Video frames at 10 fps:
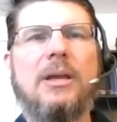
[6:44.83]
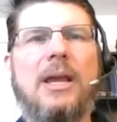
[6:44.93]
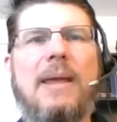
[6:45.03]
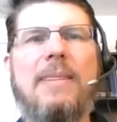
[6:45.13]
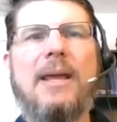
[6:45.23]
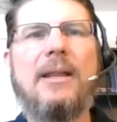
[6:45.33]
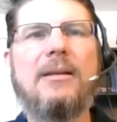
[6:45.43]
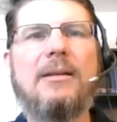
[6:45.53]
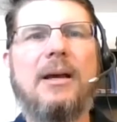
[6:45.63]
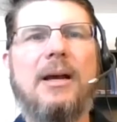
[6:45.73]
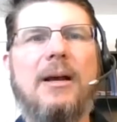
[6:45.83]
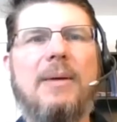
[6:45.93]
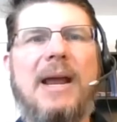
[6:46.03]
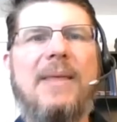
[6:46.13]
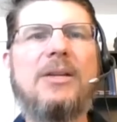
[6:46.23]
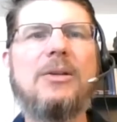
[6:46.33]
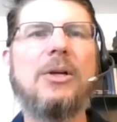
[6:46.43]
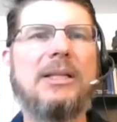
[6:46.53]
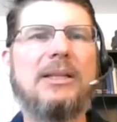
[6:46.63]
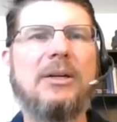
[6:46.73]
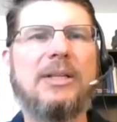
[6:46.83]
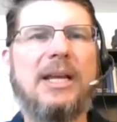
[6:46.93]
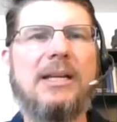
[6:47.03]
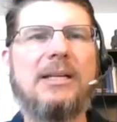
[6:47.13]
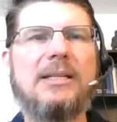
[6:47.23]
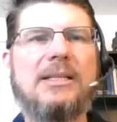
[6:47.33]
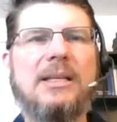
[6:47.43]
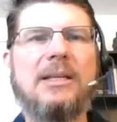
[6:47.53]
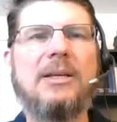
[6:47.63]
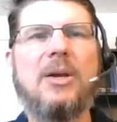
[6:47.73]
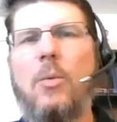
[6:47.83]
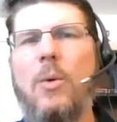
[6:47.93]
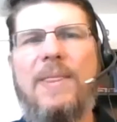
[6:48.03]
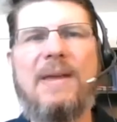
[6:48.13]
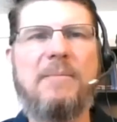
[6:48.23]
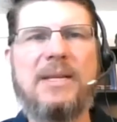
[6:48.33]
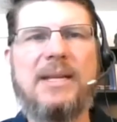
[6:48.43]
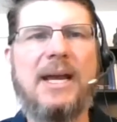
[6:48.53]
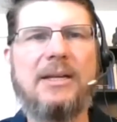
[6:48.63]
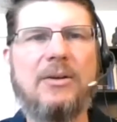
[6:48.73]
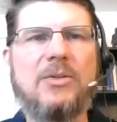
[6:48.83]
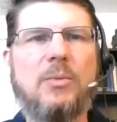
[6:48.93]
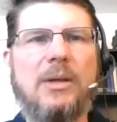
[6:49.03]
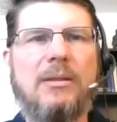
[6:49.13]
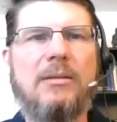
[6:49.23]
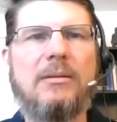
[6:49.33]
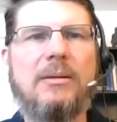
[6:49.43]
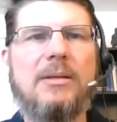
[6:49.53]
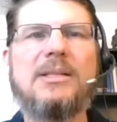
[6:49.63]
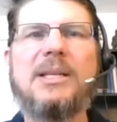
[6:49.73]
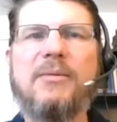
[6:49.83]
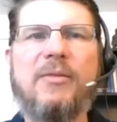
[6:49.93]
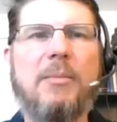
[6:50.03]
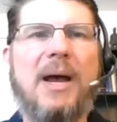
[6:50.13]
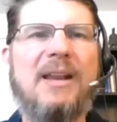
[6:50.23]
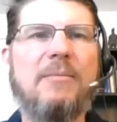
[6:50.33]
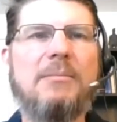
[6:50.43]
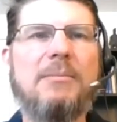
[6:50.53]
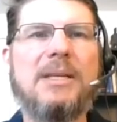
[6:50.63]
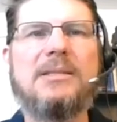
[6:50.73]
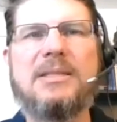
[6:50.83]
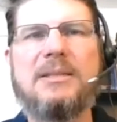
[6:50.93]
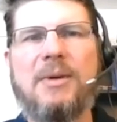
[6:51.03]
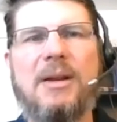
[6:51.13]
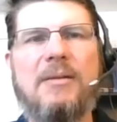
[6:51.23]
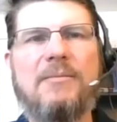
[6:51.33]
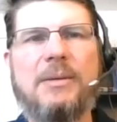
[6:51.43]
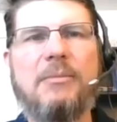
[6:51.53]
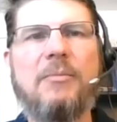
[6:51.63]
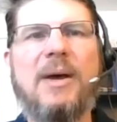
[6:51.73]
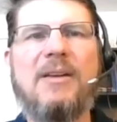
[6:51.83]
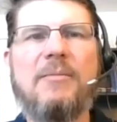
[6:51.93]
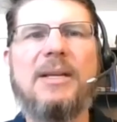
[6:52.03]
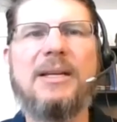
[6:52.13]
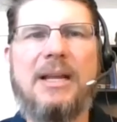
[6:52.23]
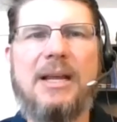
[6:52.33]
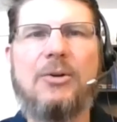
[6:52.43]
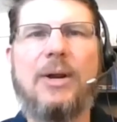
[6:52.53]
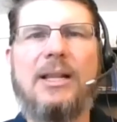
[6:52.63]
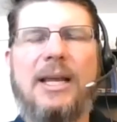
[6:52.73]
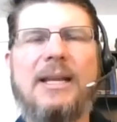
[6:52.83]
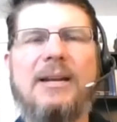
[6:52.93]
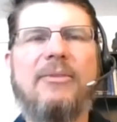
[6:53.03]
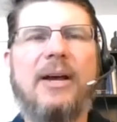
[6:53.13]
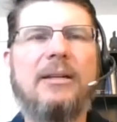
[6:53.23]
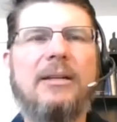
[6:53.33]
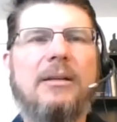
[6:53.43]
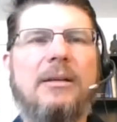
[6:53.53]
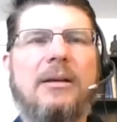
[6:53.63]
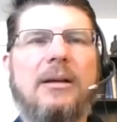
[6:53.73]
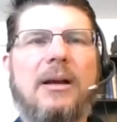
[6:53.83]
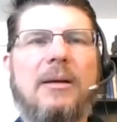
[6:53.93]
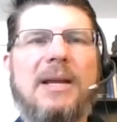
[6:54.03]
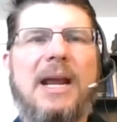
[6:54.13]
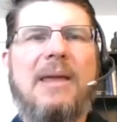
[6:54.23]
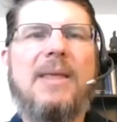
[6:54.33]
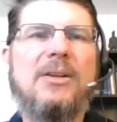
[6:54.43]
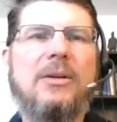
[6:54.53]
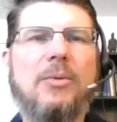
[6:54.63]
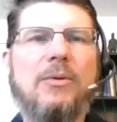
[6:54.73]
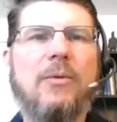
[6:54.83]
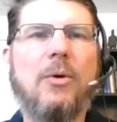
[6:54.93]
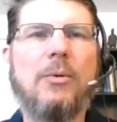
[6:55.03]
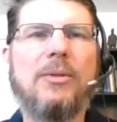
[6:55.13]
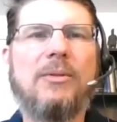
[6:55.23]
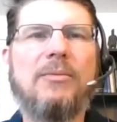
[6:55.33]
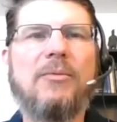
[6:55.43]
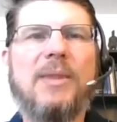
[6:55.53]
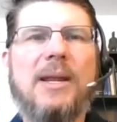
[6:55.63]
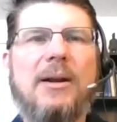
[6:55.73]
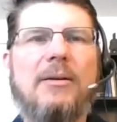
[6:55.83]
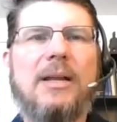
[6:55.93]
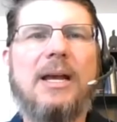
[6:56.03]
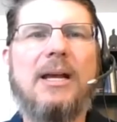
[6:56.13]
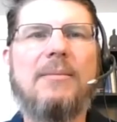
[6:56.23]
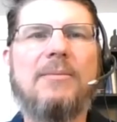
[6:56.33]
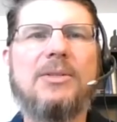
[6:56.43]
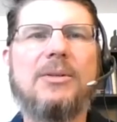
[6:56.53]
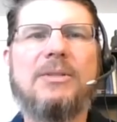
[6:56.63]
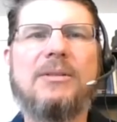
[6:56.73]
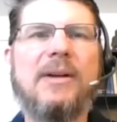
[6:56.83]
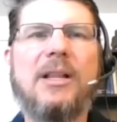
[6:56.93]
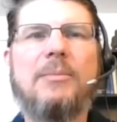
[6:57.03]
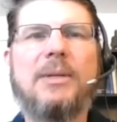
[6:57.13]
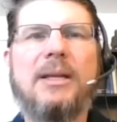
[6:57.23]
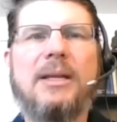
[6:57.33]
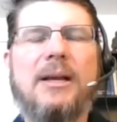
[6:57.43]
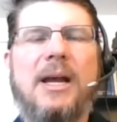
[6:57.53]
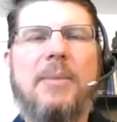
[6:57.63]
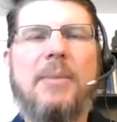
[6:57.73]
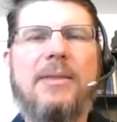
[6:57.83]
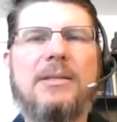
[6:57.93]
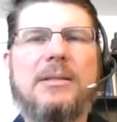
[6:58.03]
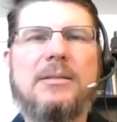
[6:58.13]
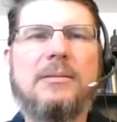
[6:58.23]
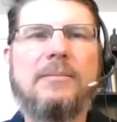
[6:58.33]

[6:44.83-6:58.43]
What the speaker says: and then you look at their data to see what they've been diagnosed with. Some of them might have been missed, some of them might have been correctly identified, and then you can move forward from there to develop a hypothesis.